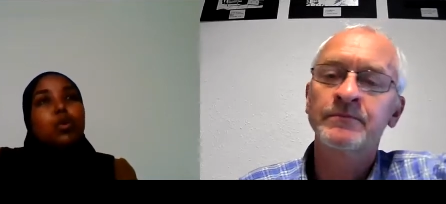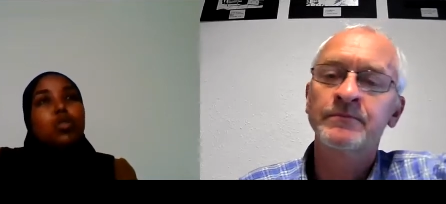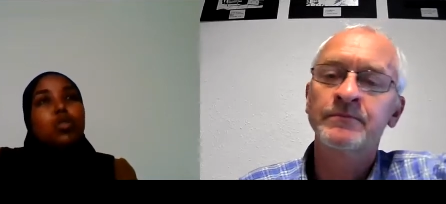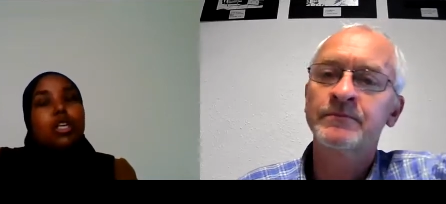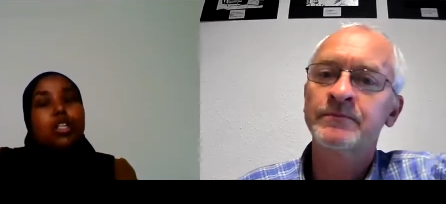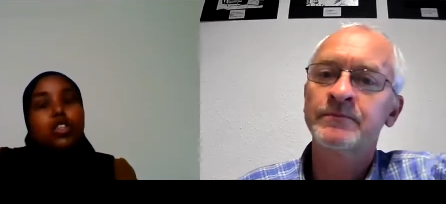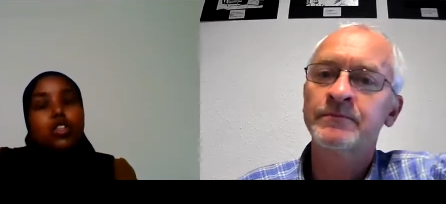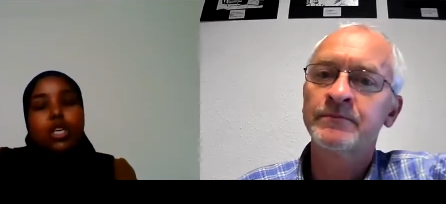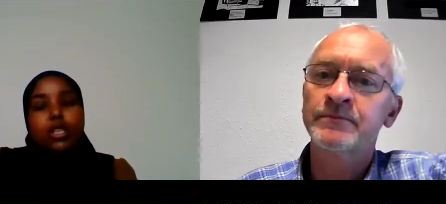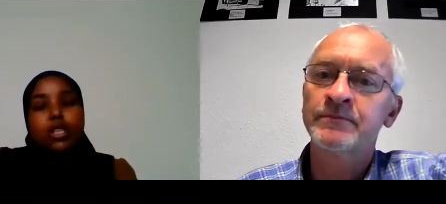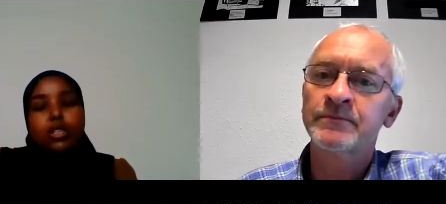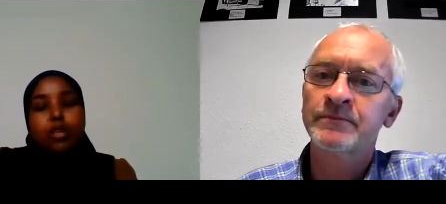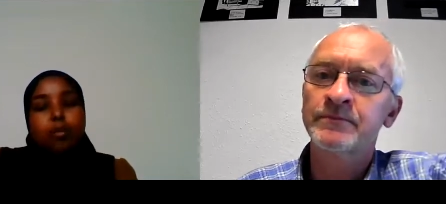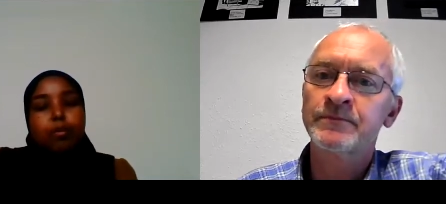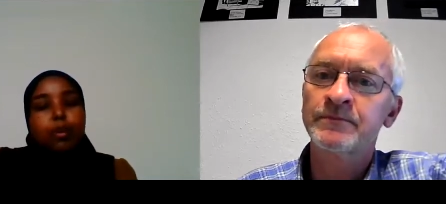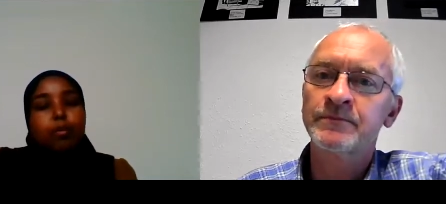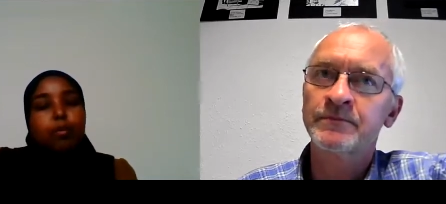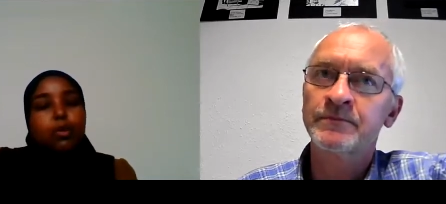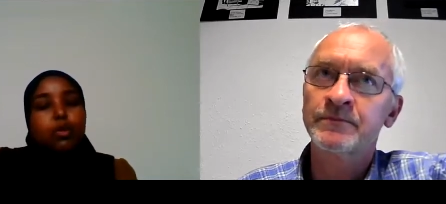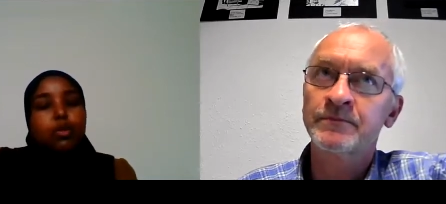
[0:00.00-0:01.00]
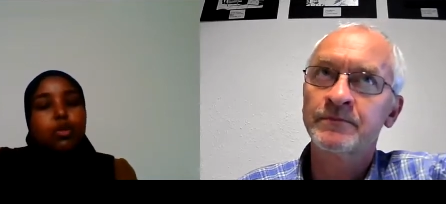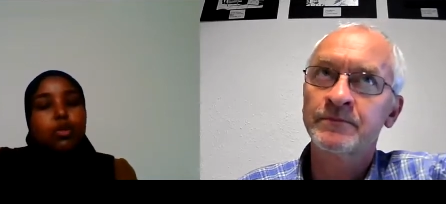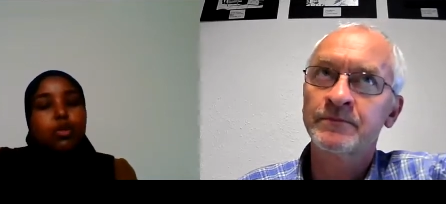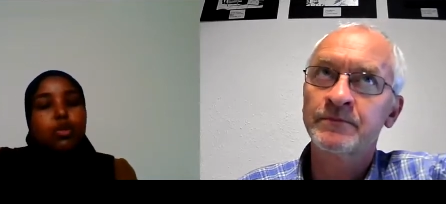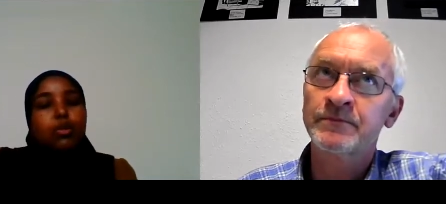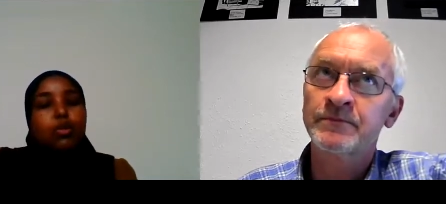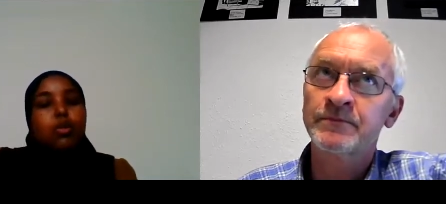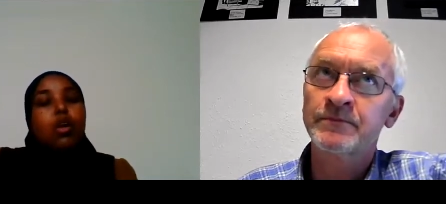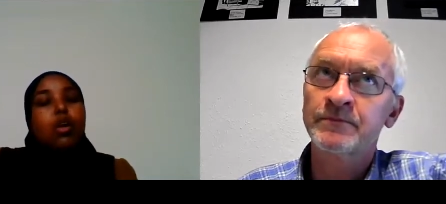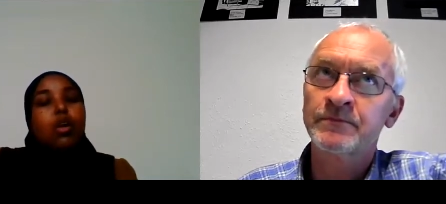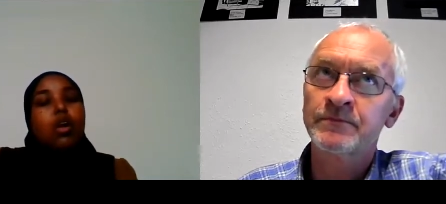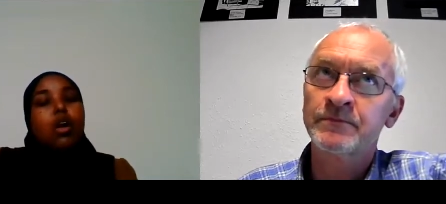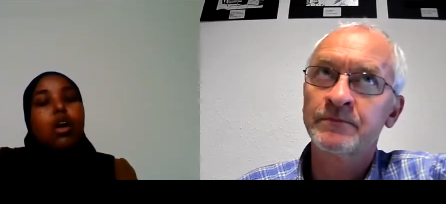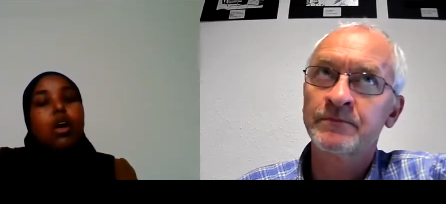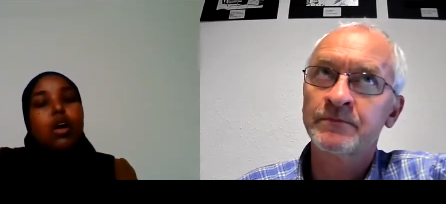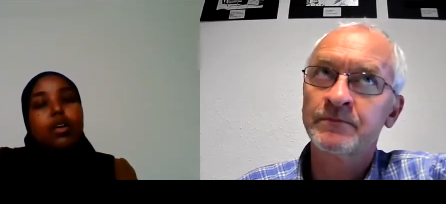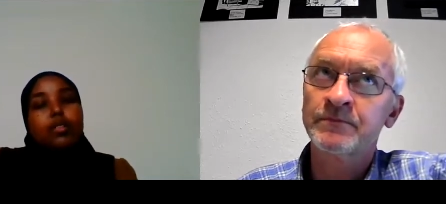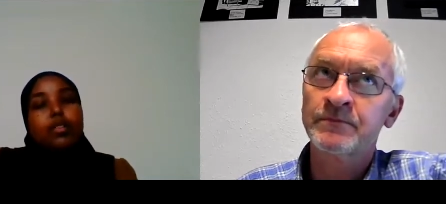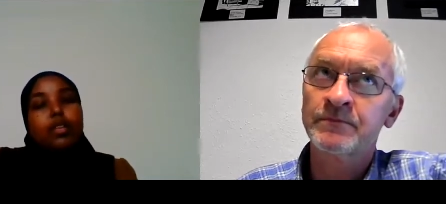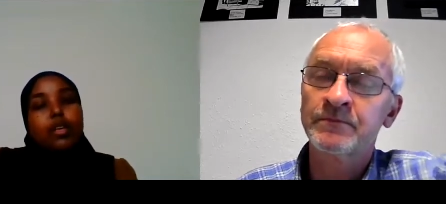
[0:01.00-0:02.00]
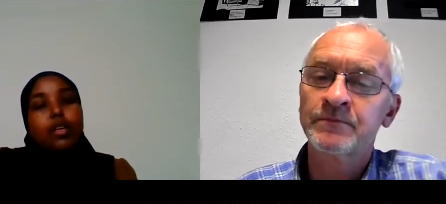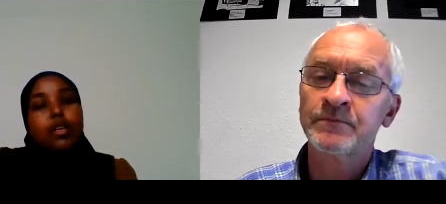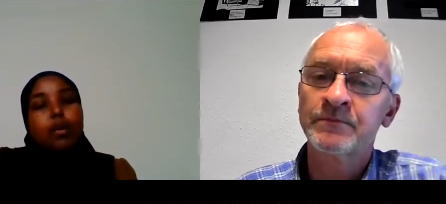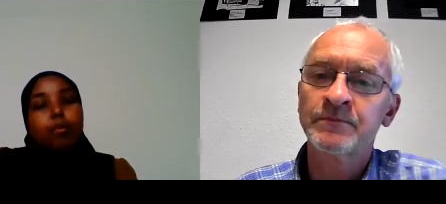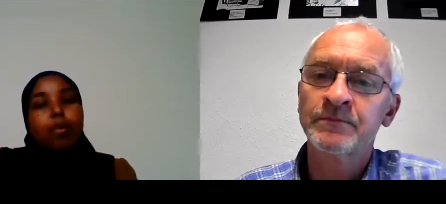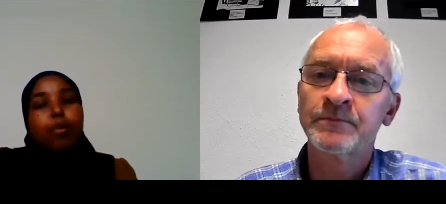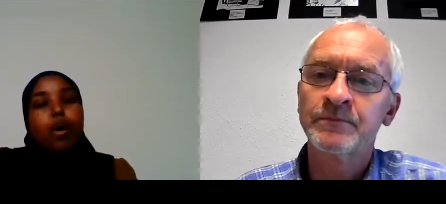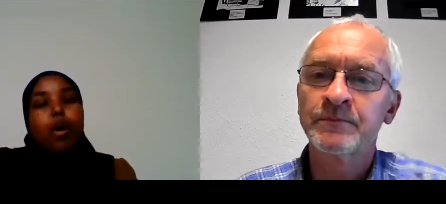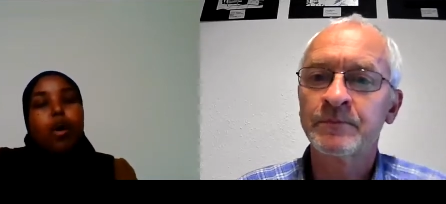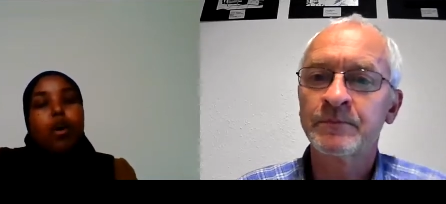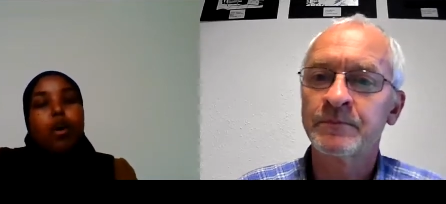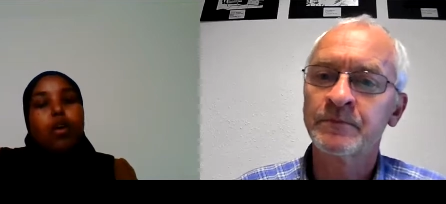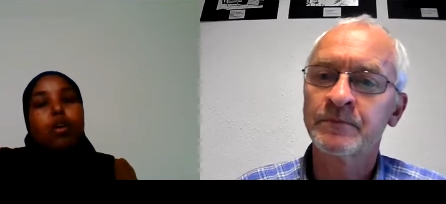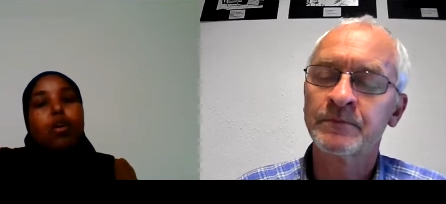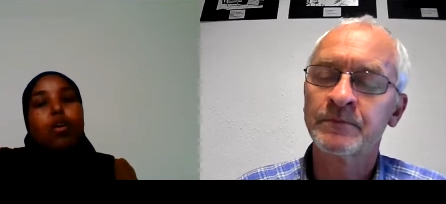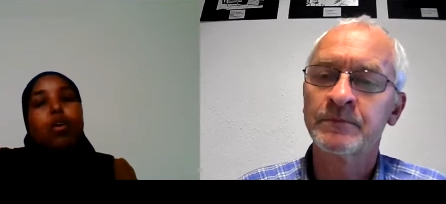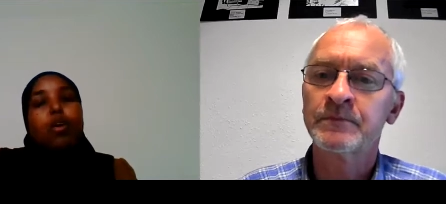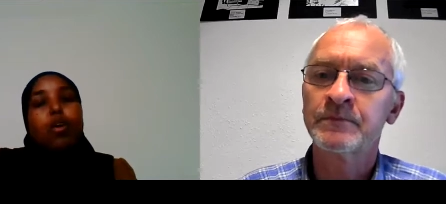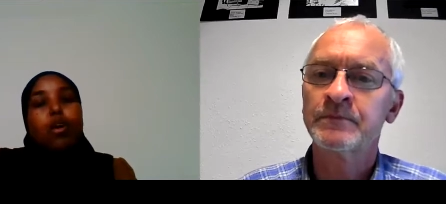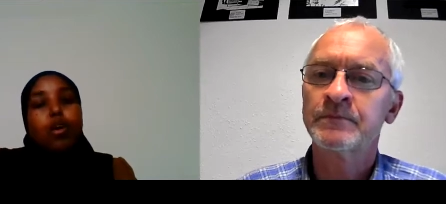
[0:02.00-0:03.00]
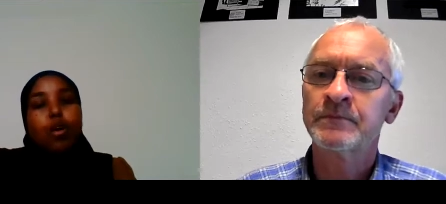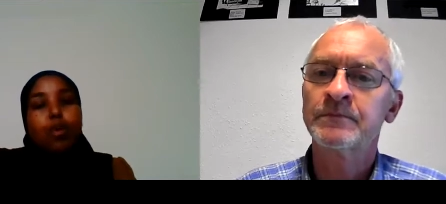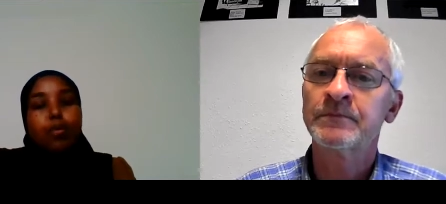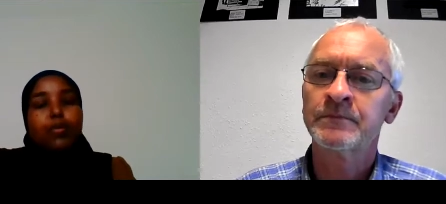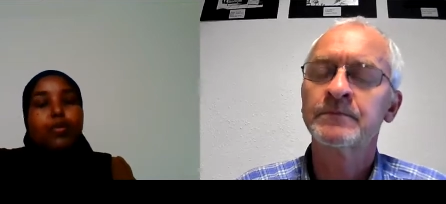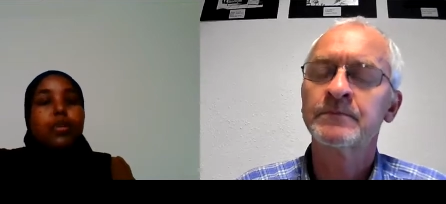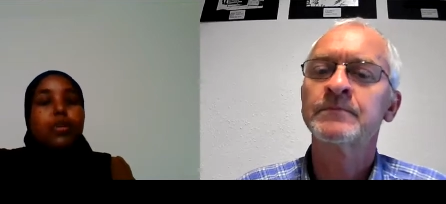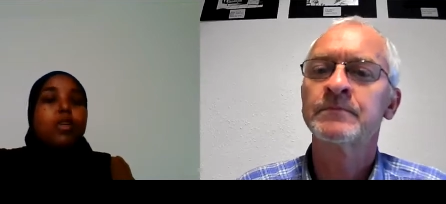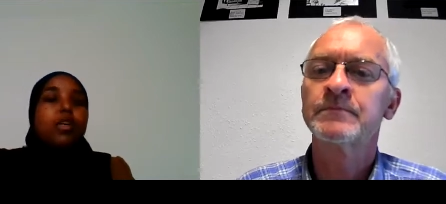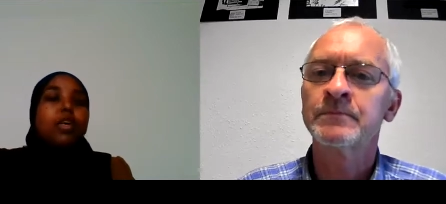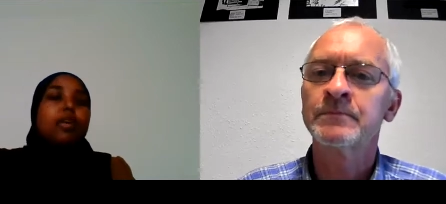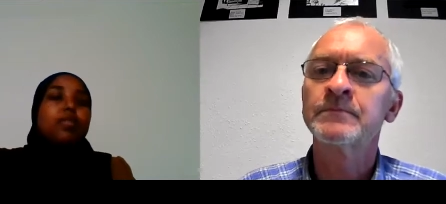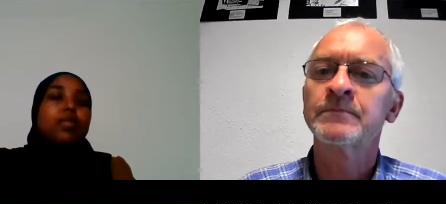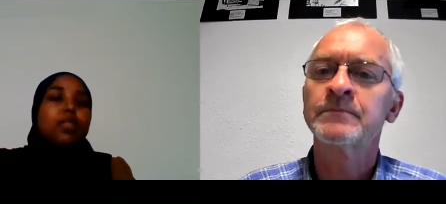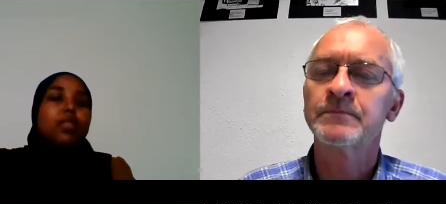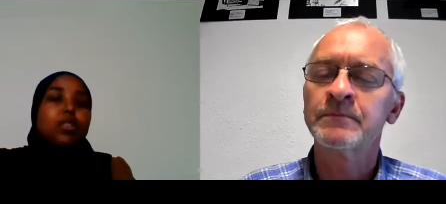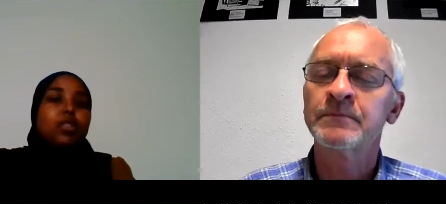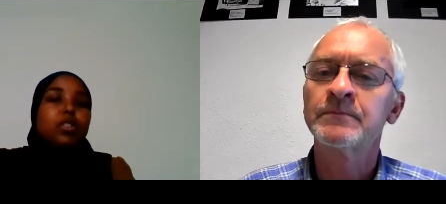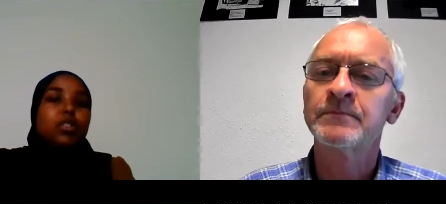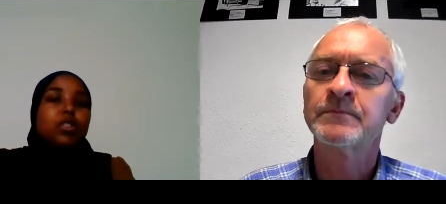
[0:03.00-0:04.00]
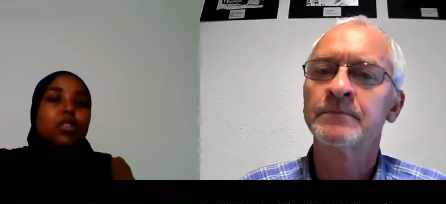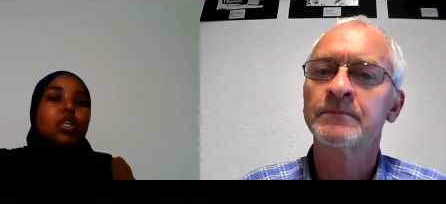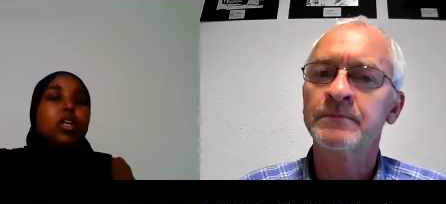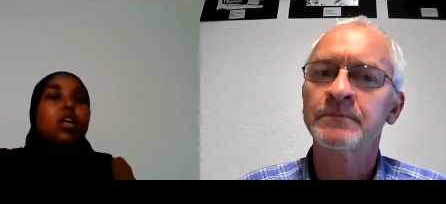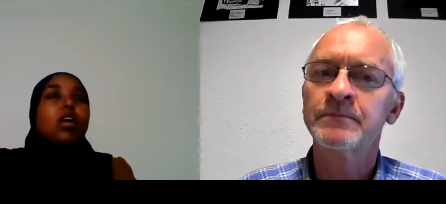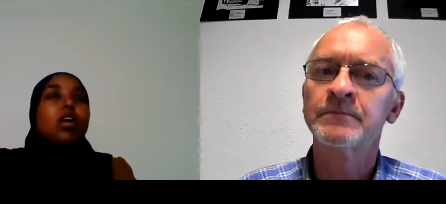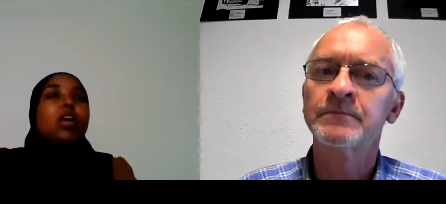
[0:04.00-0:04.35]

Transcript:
Speaker 1: to attract young people to uh, taking part of the heritage.